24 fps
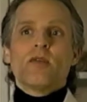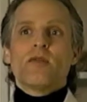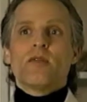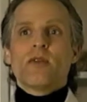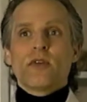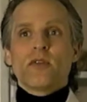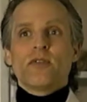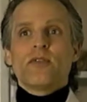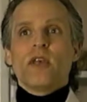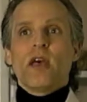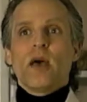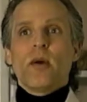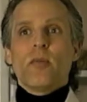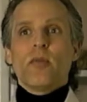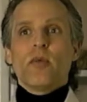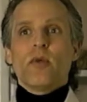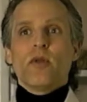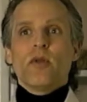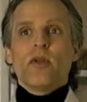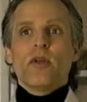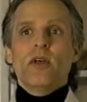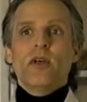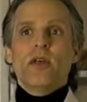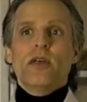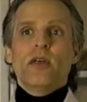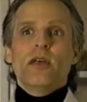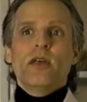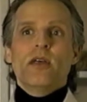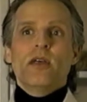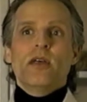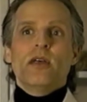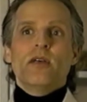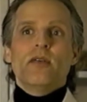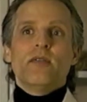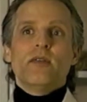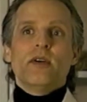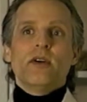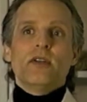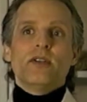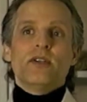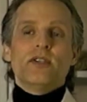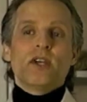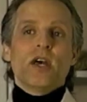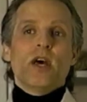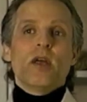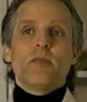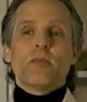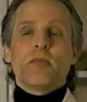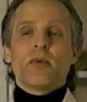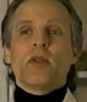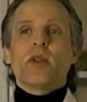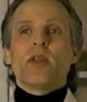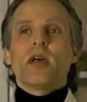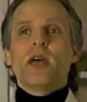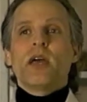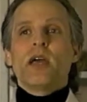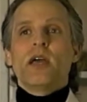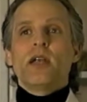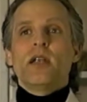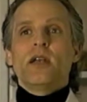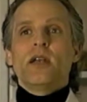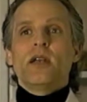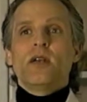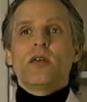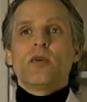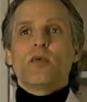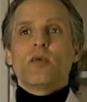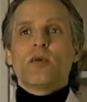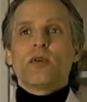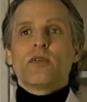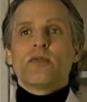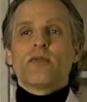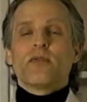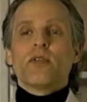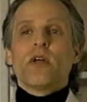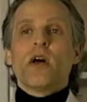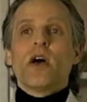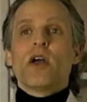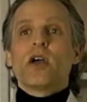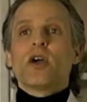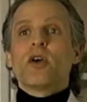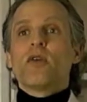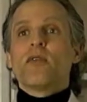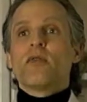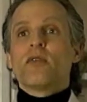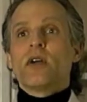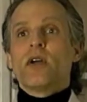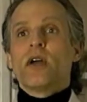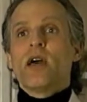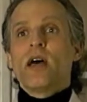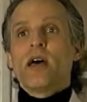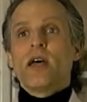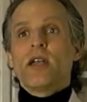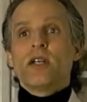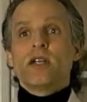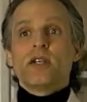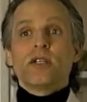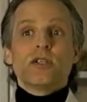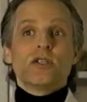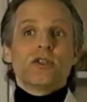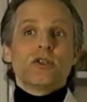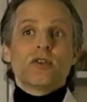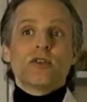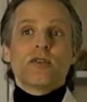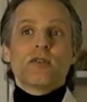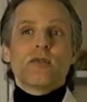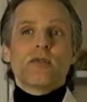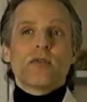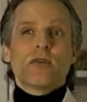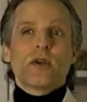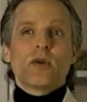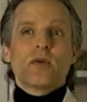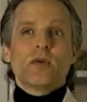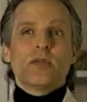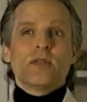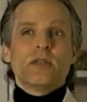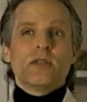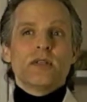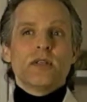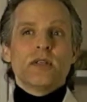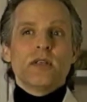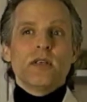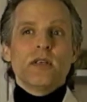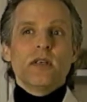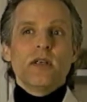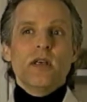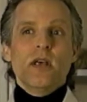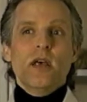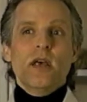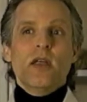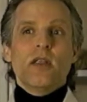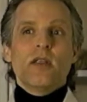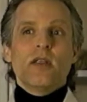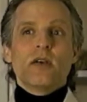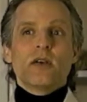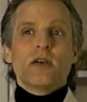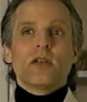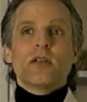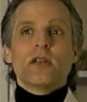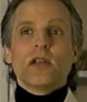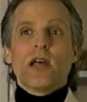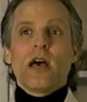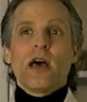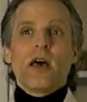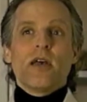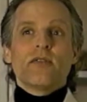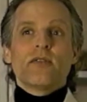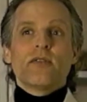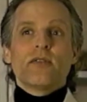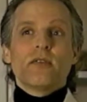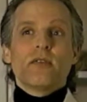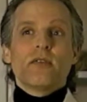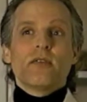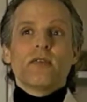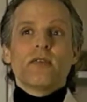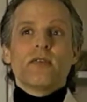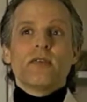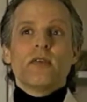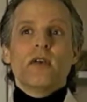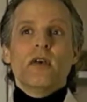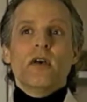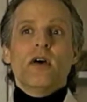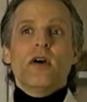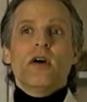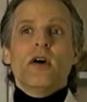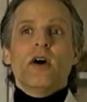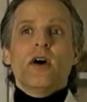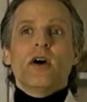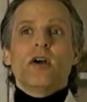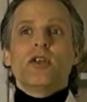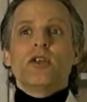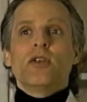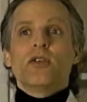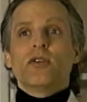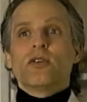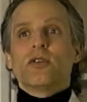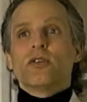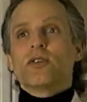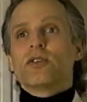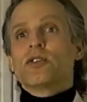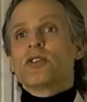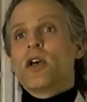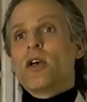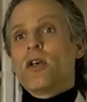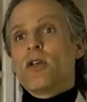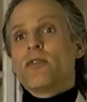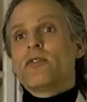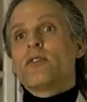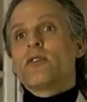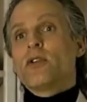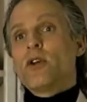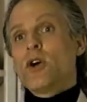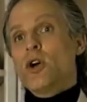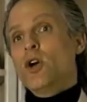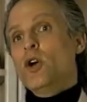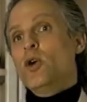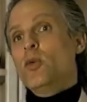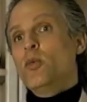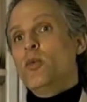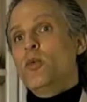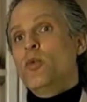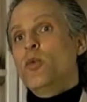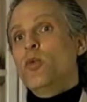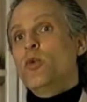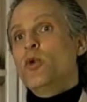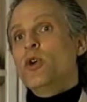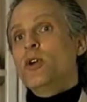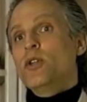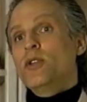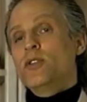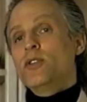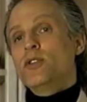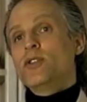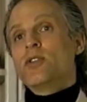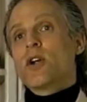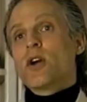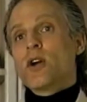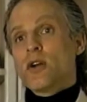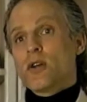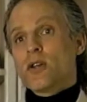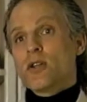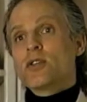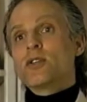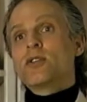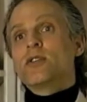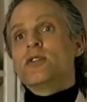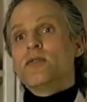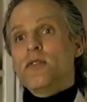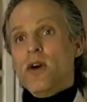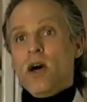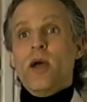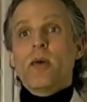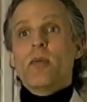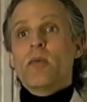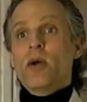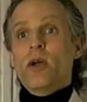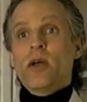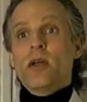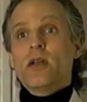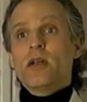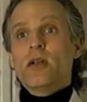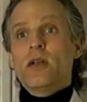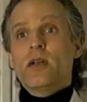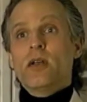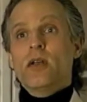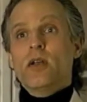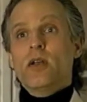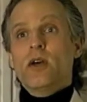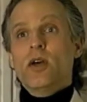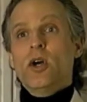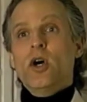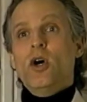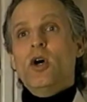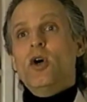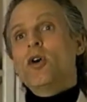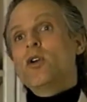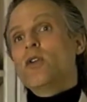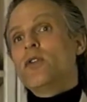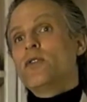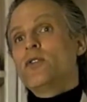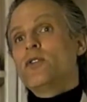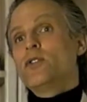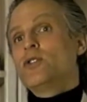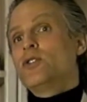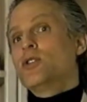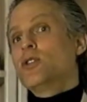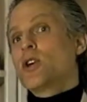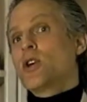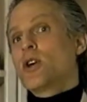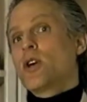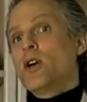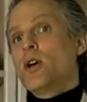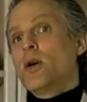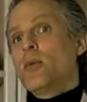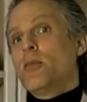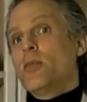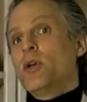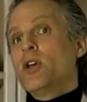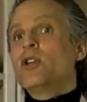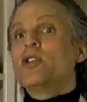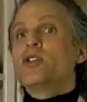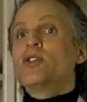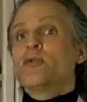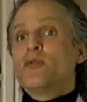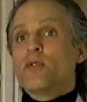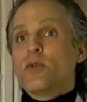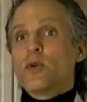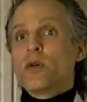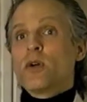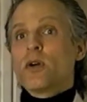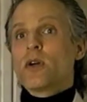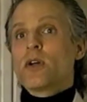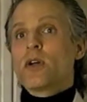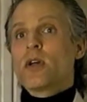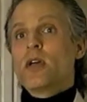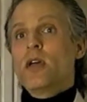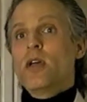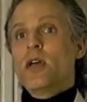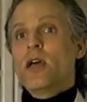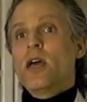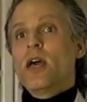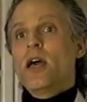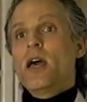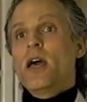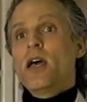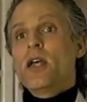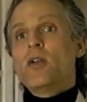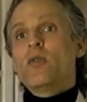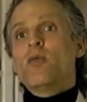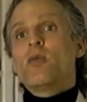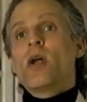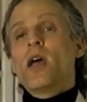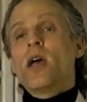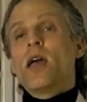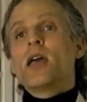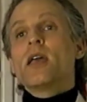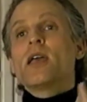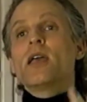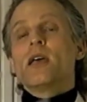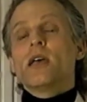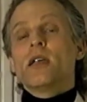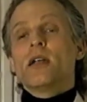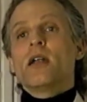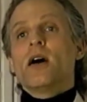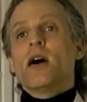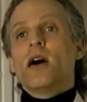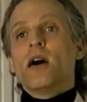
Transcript: For example, if a jet plane were flying overhead at a certain frequency, the glasses on your shelves at home would start to vibrate. Or if you took a pitchfork and rang it